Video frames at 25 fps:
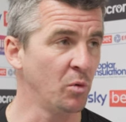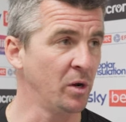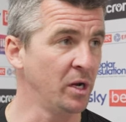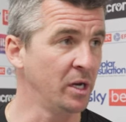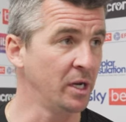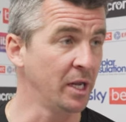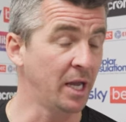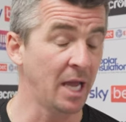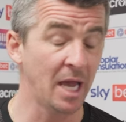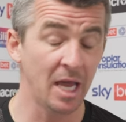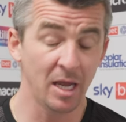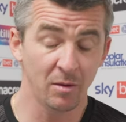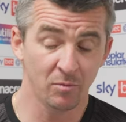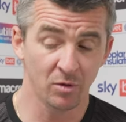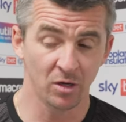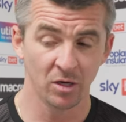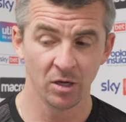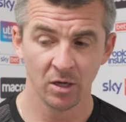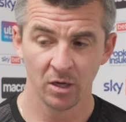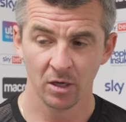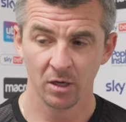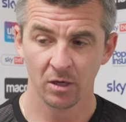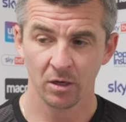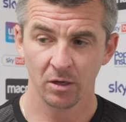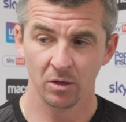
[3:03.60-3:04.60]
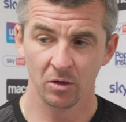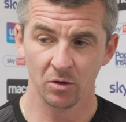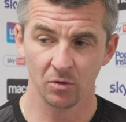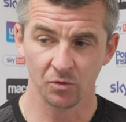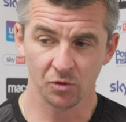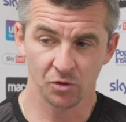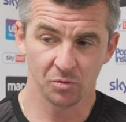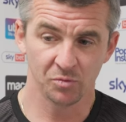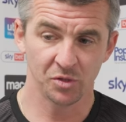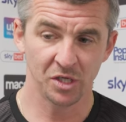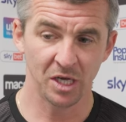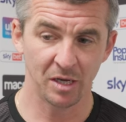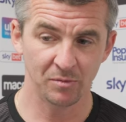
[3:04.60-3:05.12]
of winning the game. And, you know,
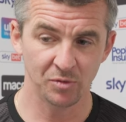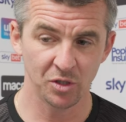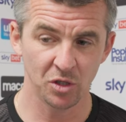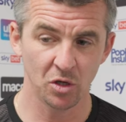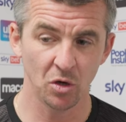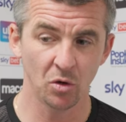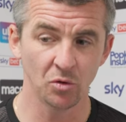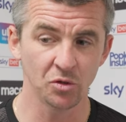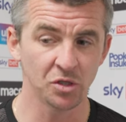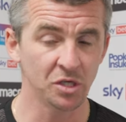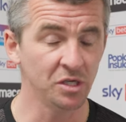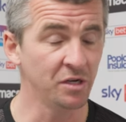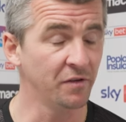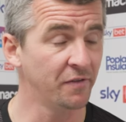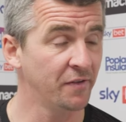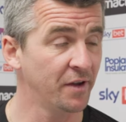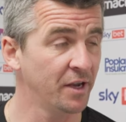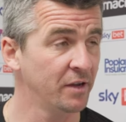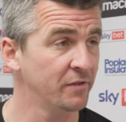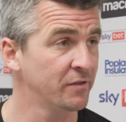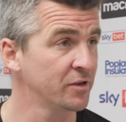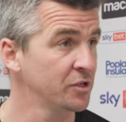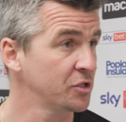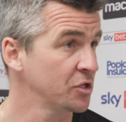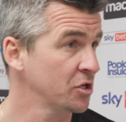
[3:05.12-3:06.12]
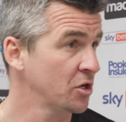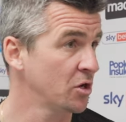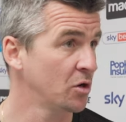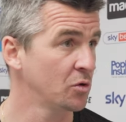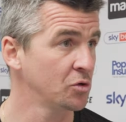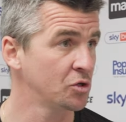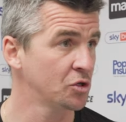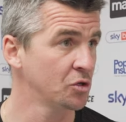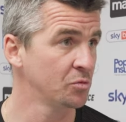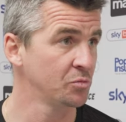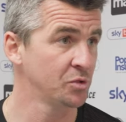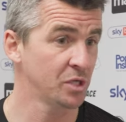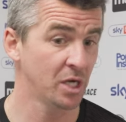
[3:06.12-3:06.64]
sometimes it goes in your favour as a
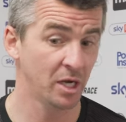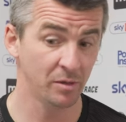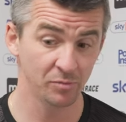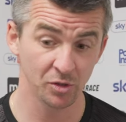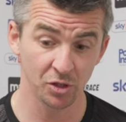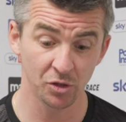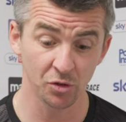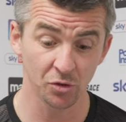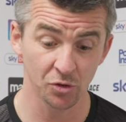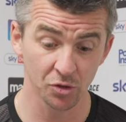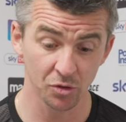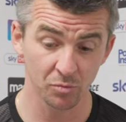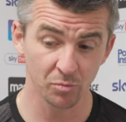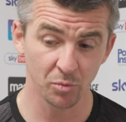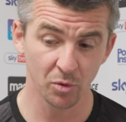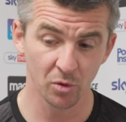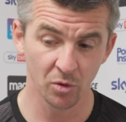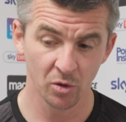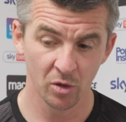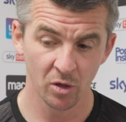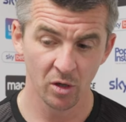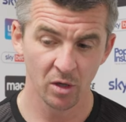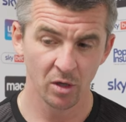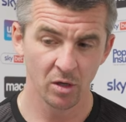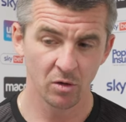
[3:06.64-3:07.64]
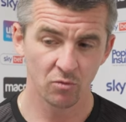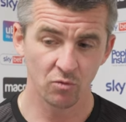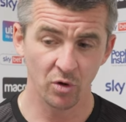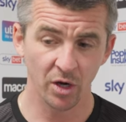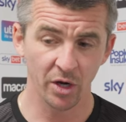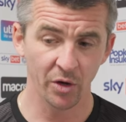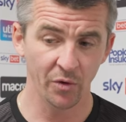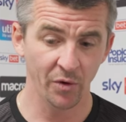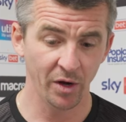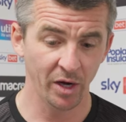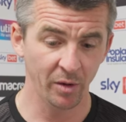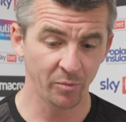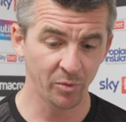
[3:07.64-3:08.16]
coach, sometimes it doesn't, but
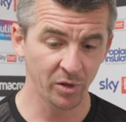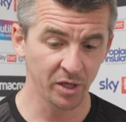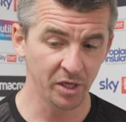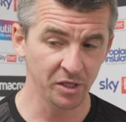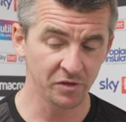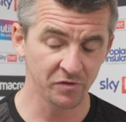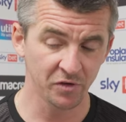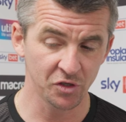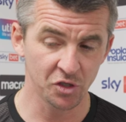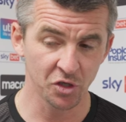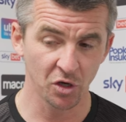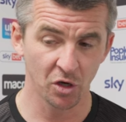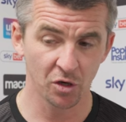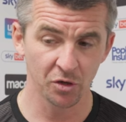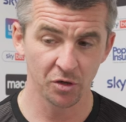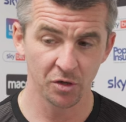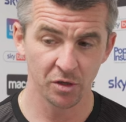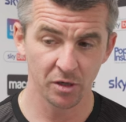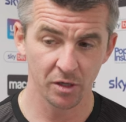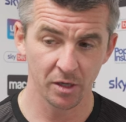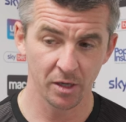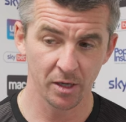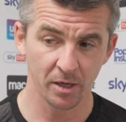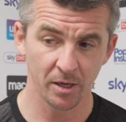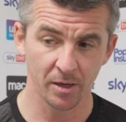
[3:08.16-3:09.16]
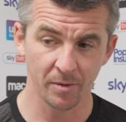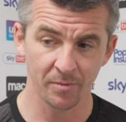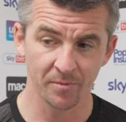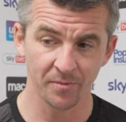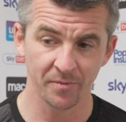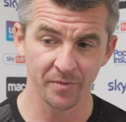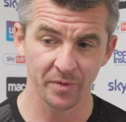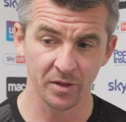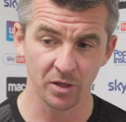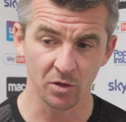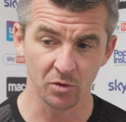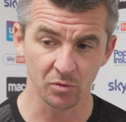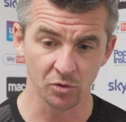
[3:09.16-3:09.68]
really, really pleased for John.
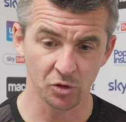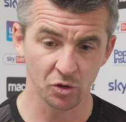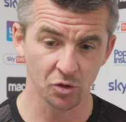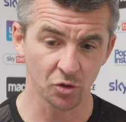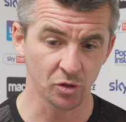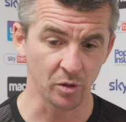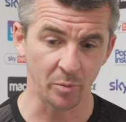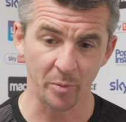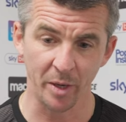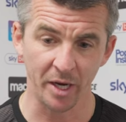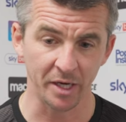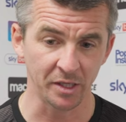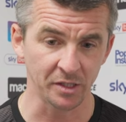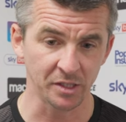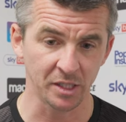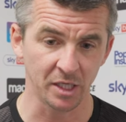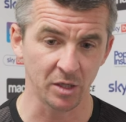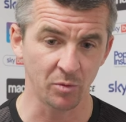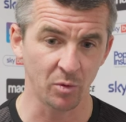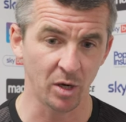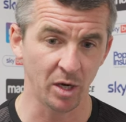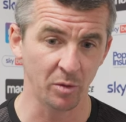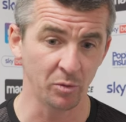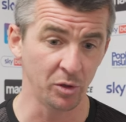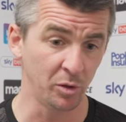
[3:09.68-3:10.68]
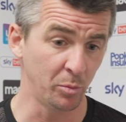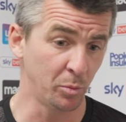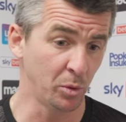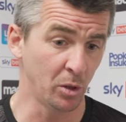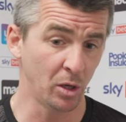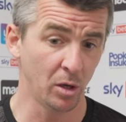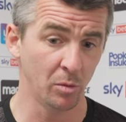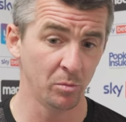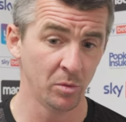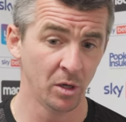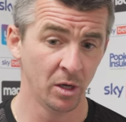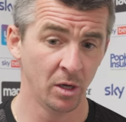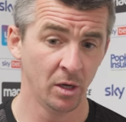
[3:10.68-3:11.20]
You know, stuck the penalty away with
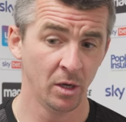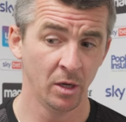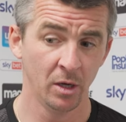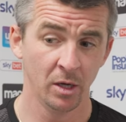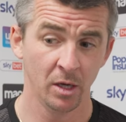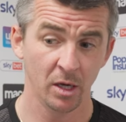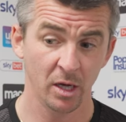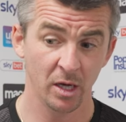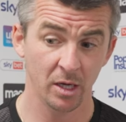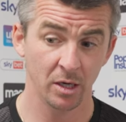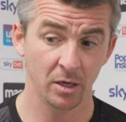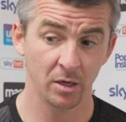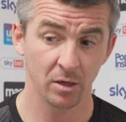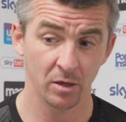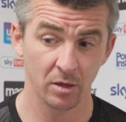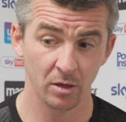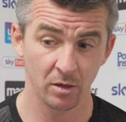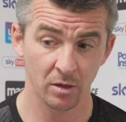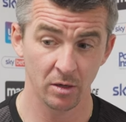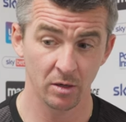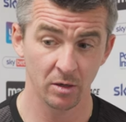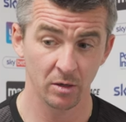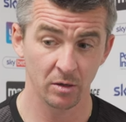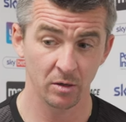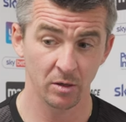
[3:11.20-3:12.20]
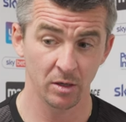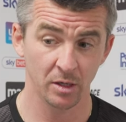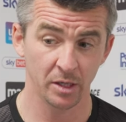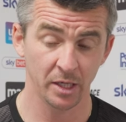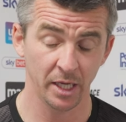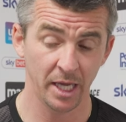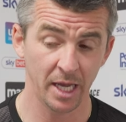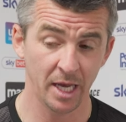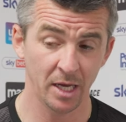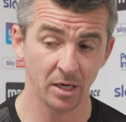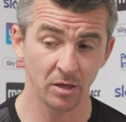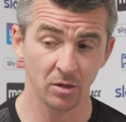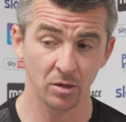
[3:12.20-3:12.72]
aplomb, and
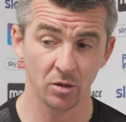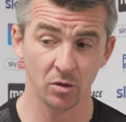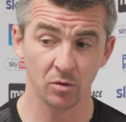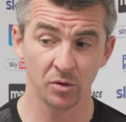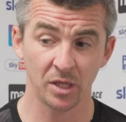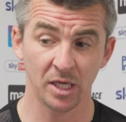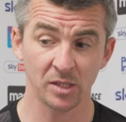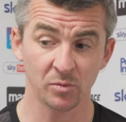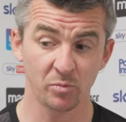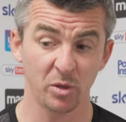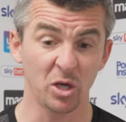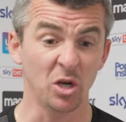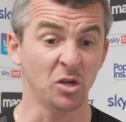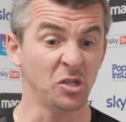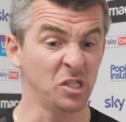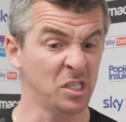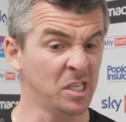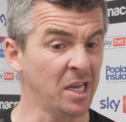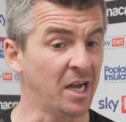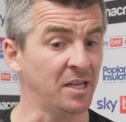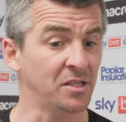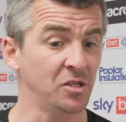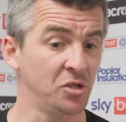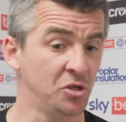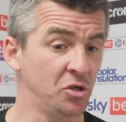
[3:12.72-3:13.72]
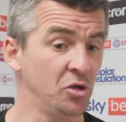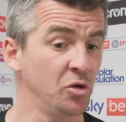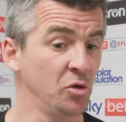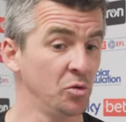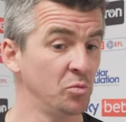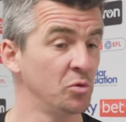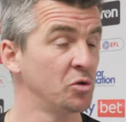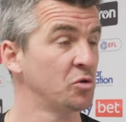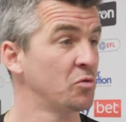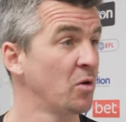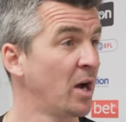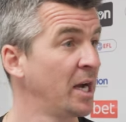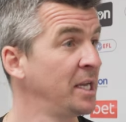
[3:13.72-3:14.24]
again, you know, that's because his
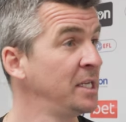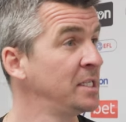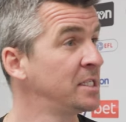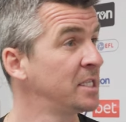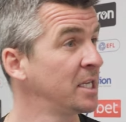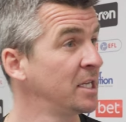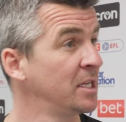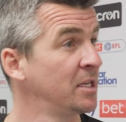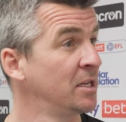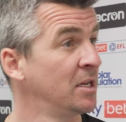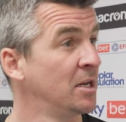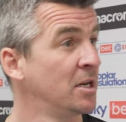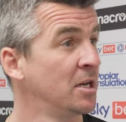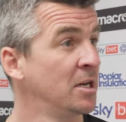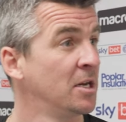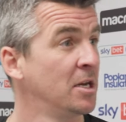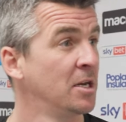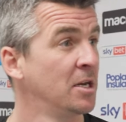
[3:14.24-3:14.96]
attitude was right in